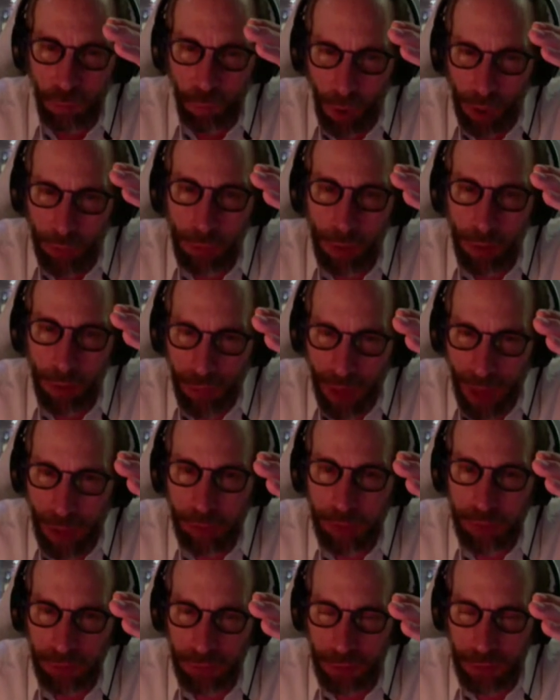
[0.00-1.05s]
of 1 one
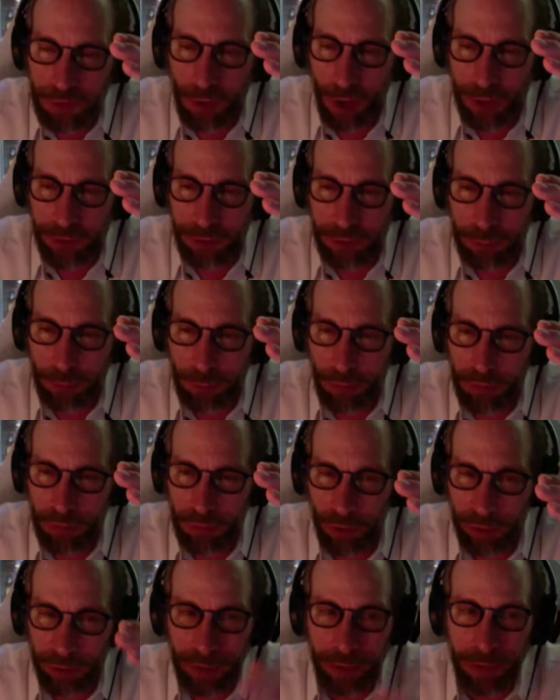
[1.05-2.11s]
thousandth the size of a
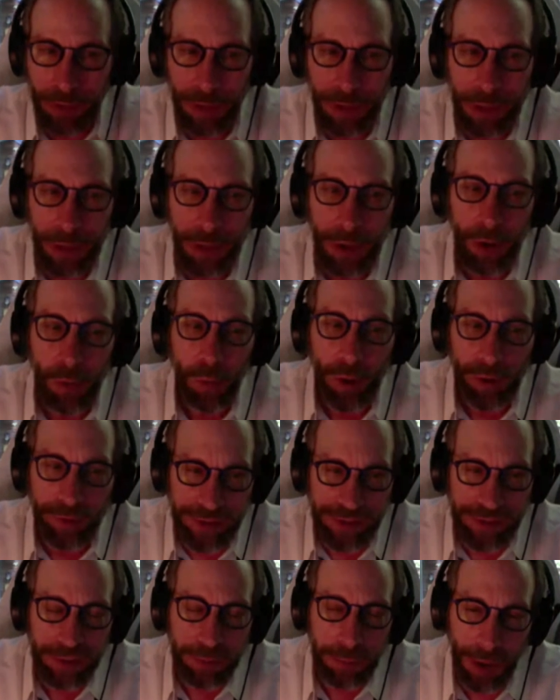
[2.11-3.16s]
proton? Well,
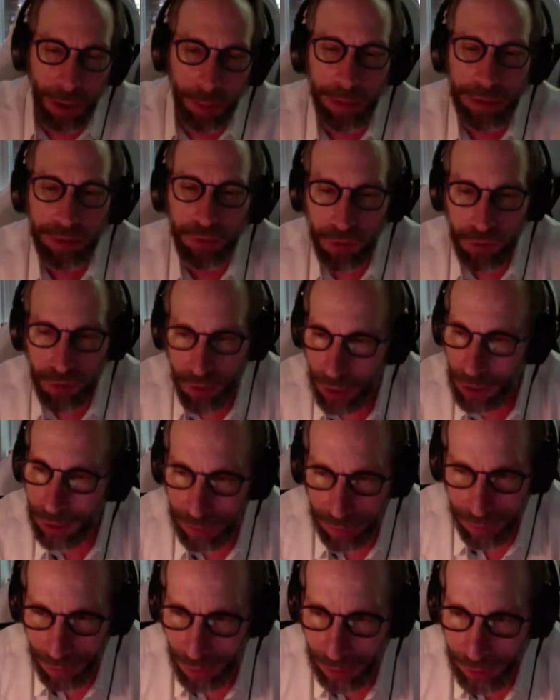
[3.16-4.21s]
these experimenters did
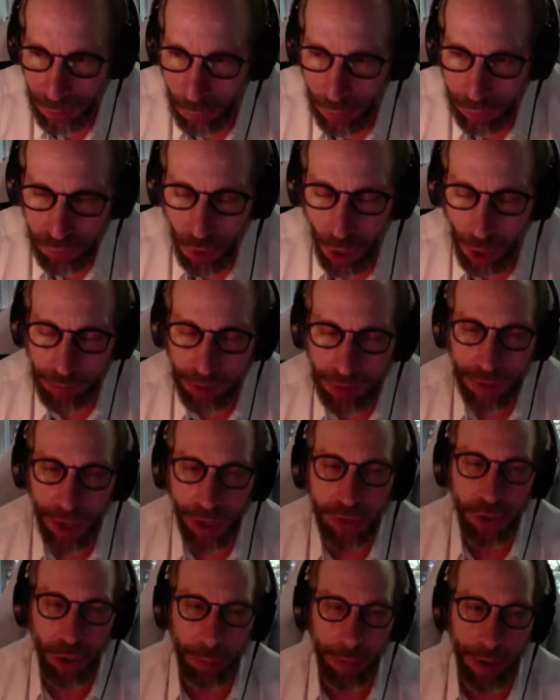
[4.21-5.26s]
it, and I don't have time to
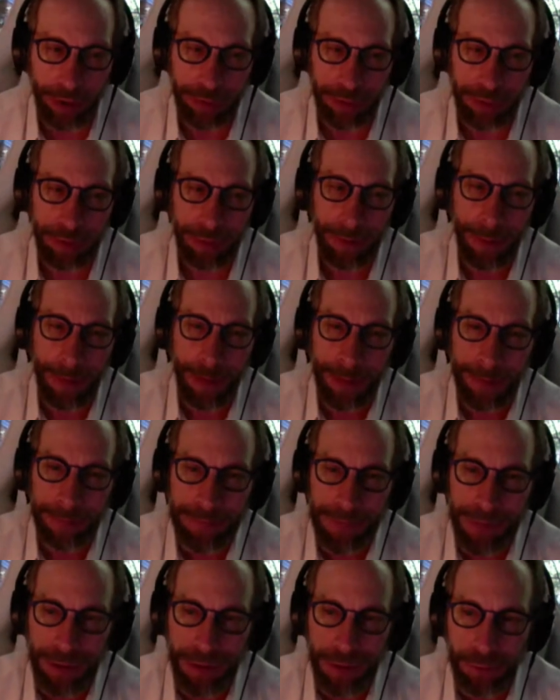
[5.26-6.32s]
tell you about it.
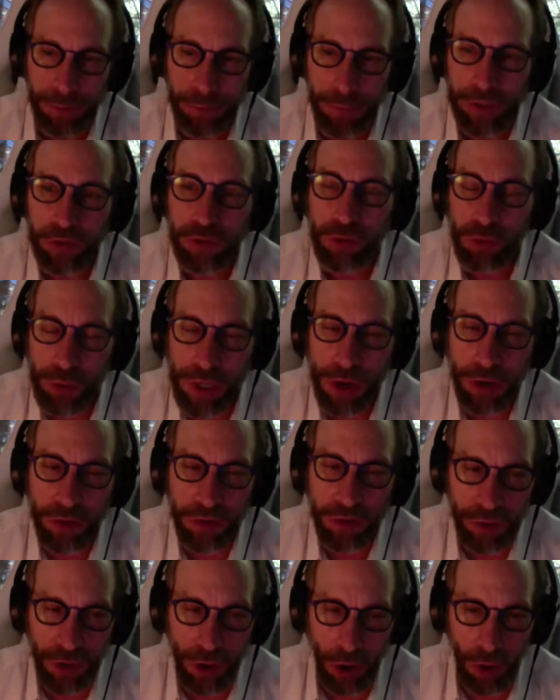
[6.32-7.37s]
But two
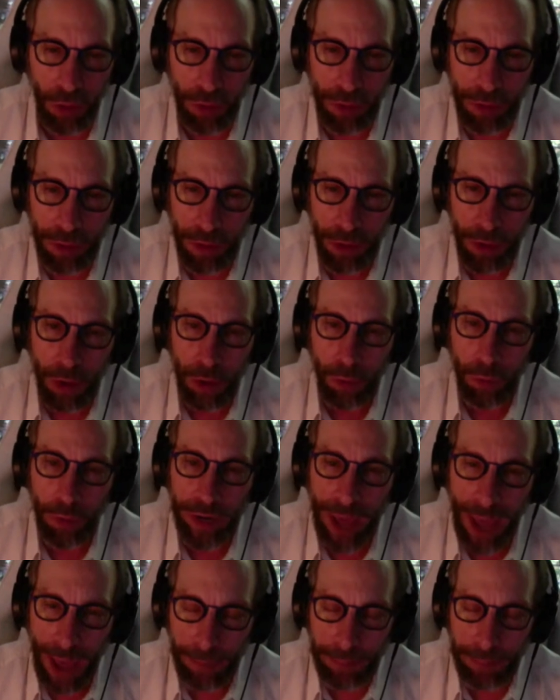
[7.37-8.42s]
years ago,
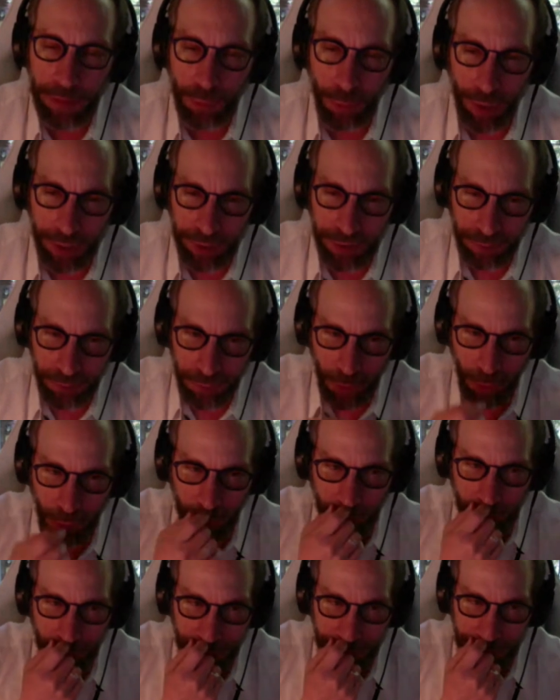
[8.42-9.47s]
what happened was, if you go
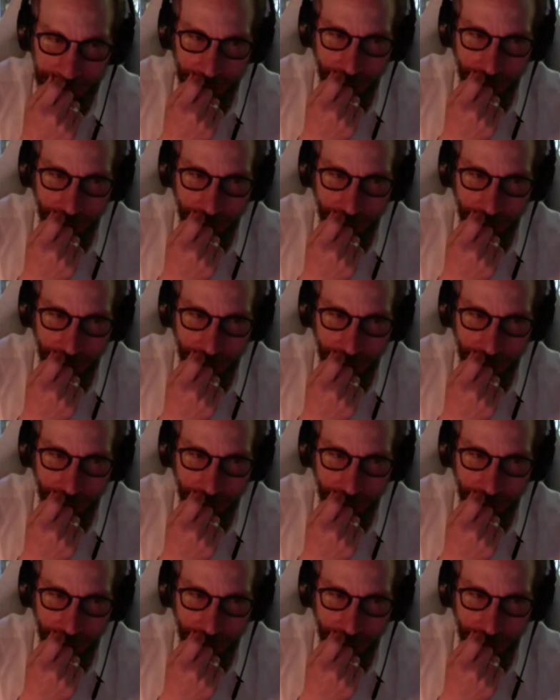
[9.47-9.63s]
to the next